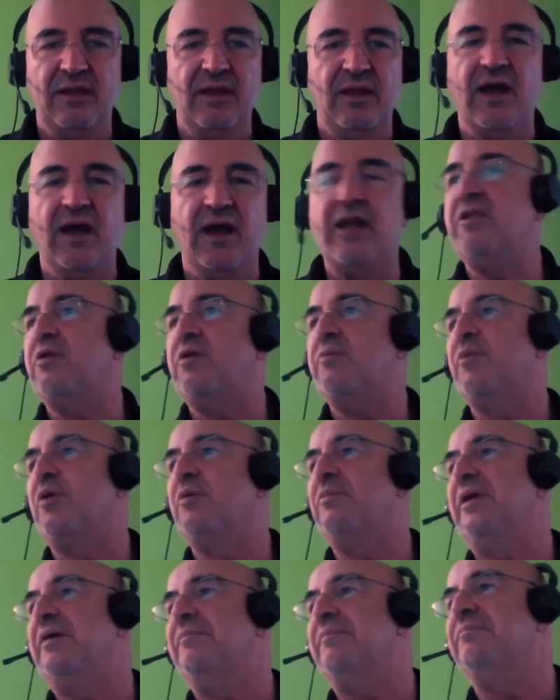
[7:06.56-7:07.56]
Another
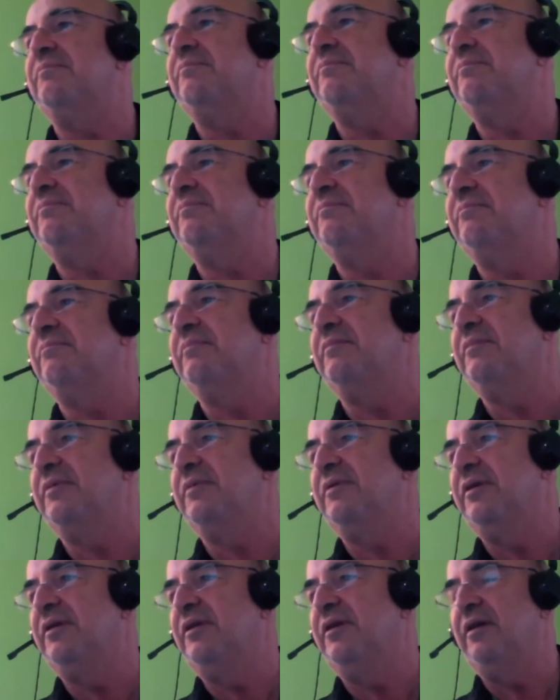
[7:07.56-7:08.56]
problem,
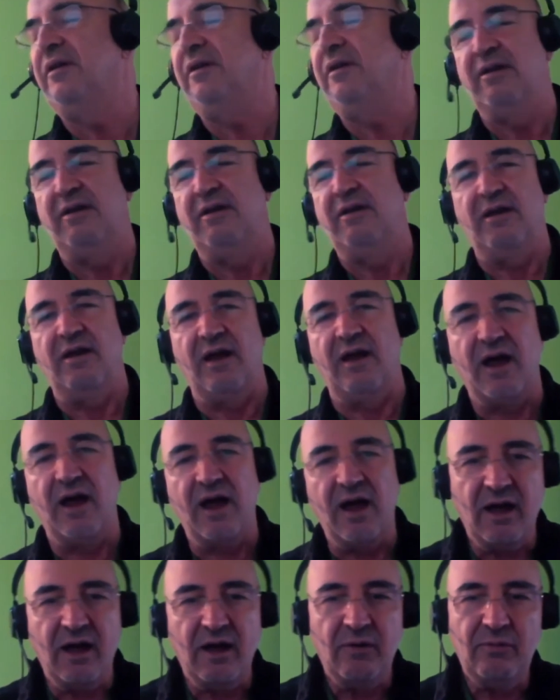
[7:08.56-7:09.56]

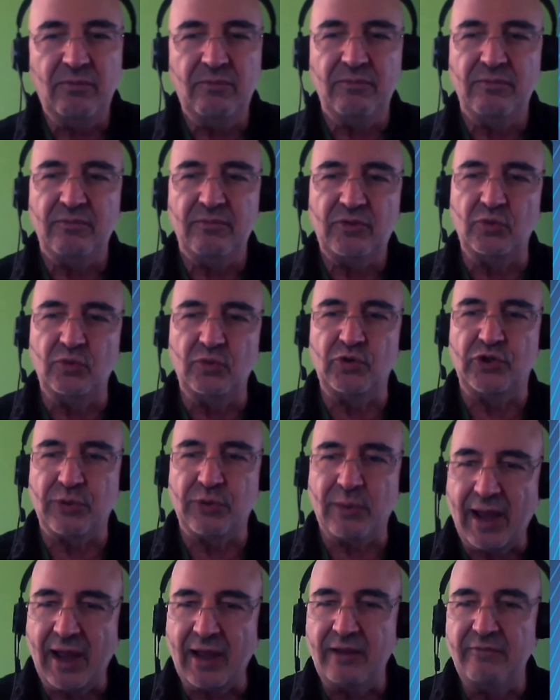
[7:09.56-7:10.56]
how to
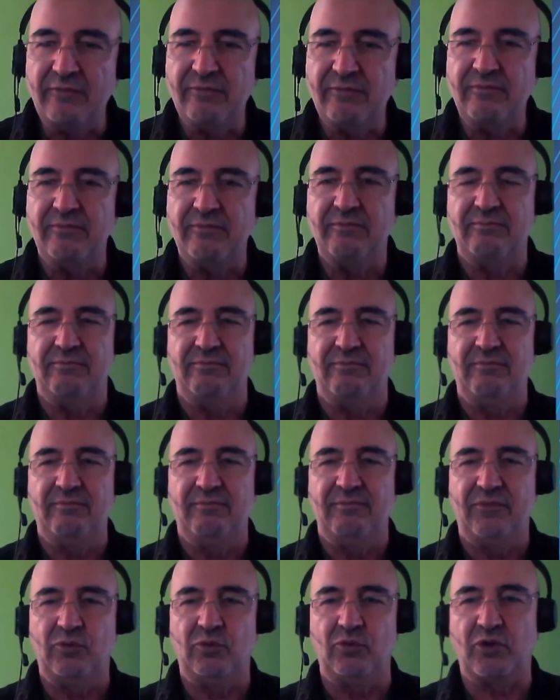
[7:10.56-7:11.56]
drive,
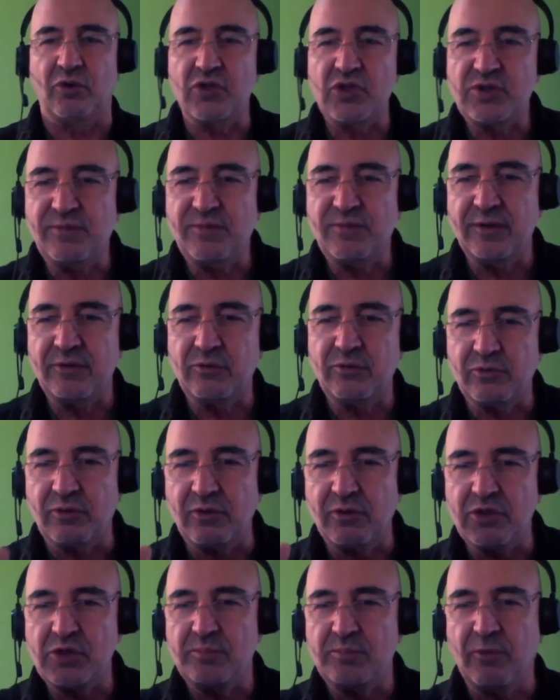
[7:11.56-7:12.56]
to transfer, to
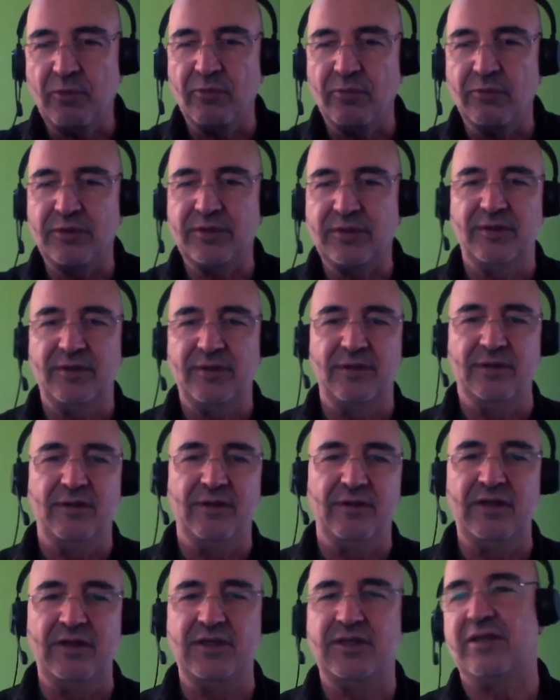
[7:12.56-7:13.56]
transport
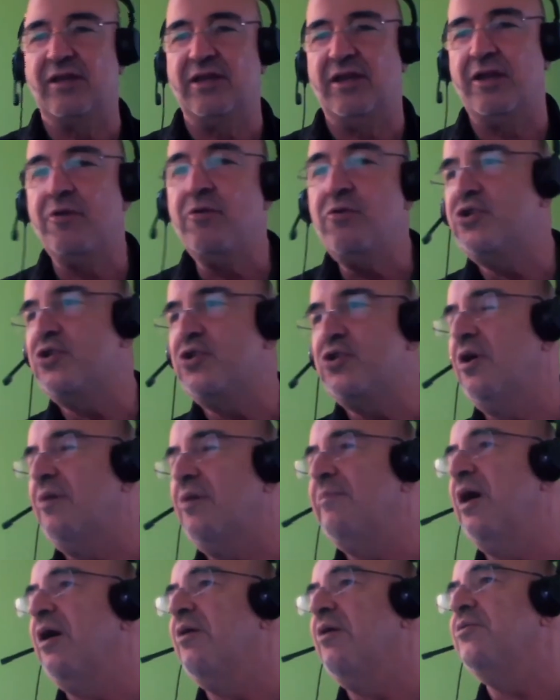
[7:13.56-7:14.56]
these huge
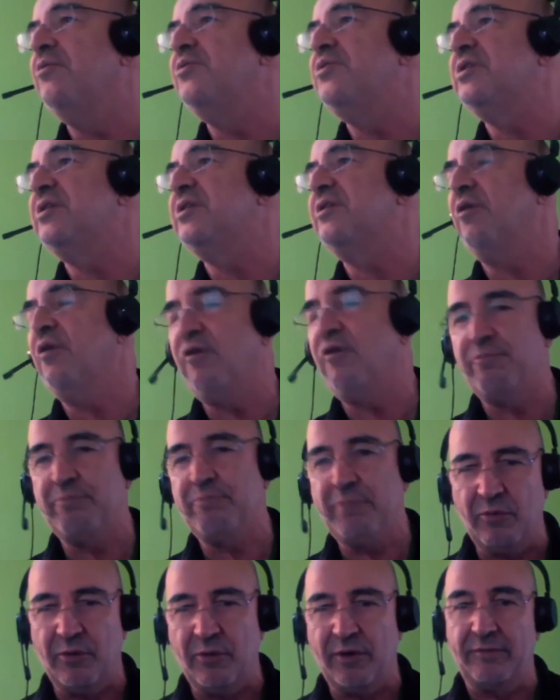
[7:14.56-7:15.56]
amounts of
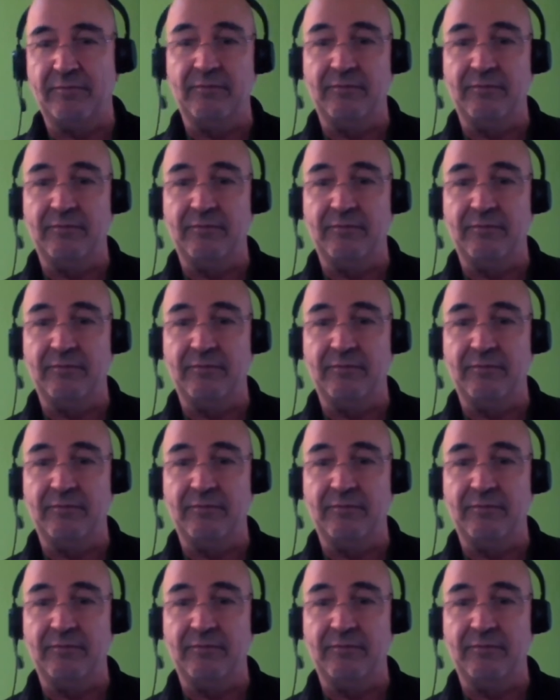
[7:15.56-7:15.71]
power.